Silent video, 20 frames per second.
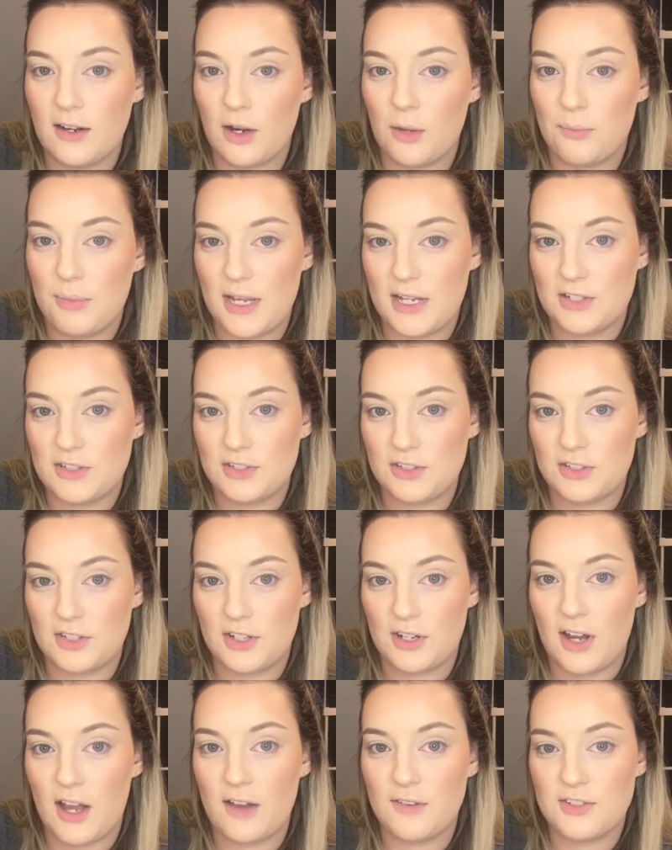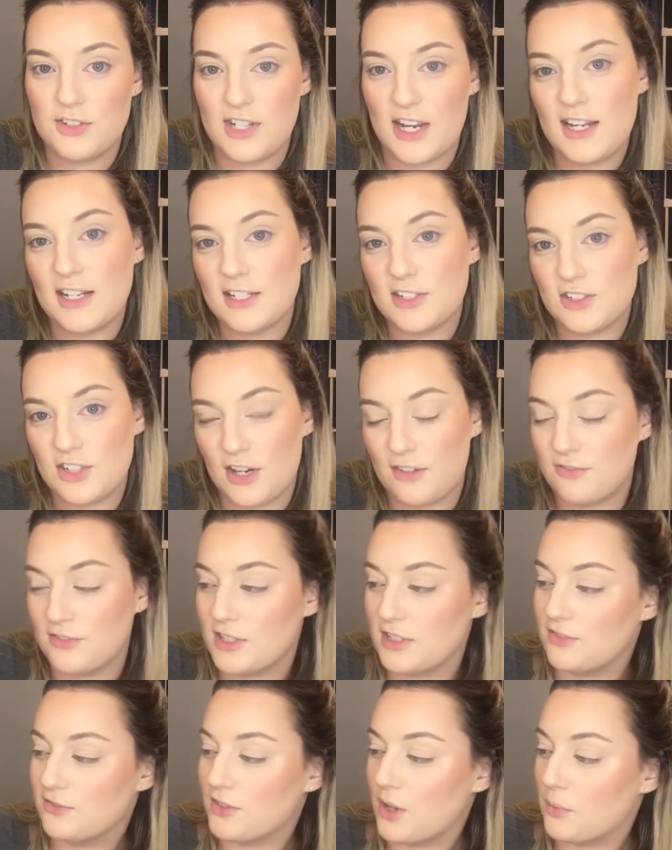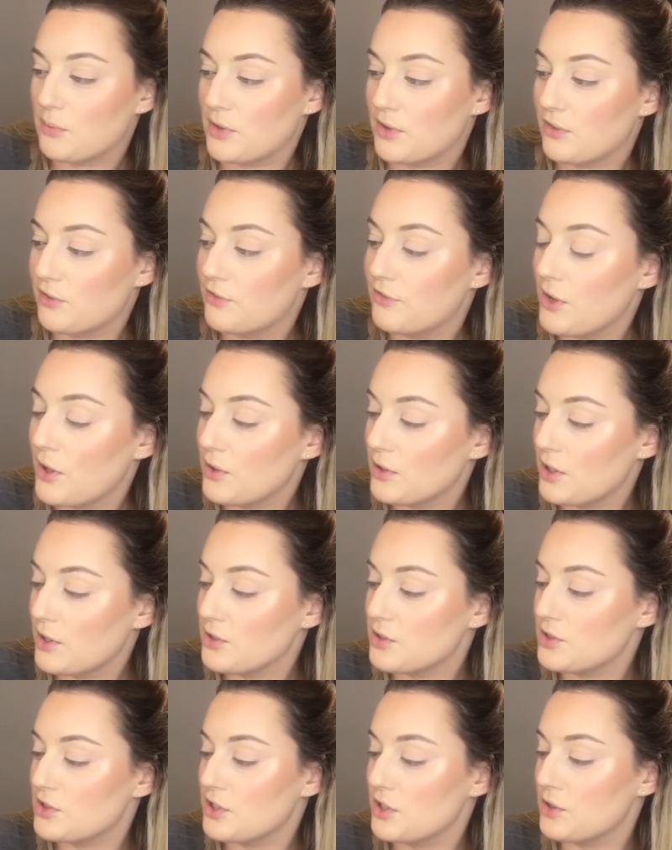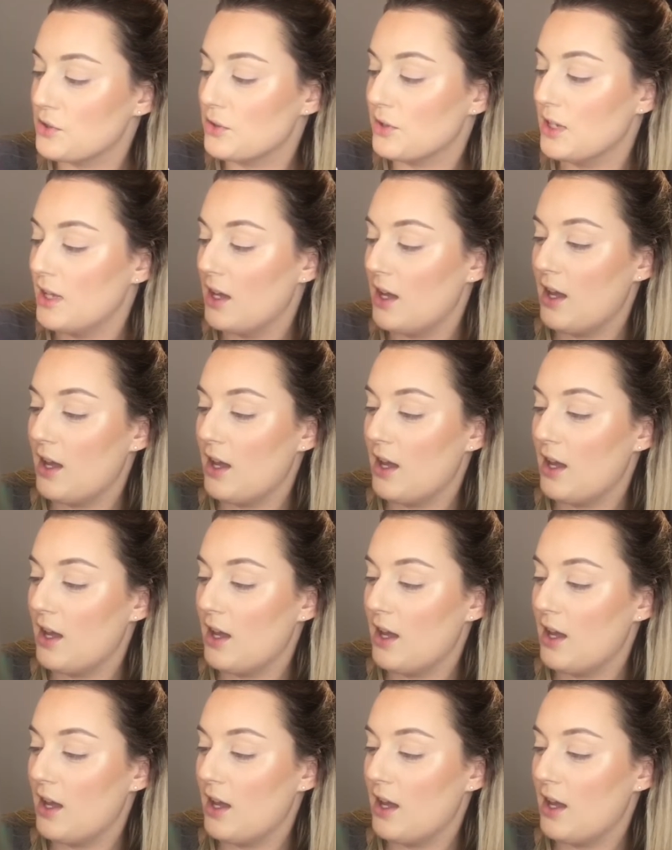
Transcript: a picture of Shane and Jeffree from the photo shoot,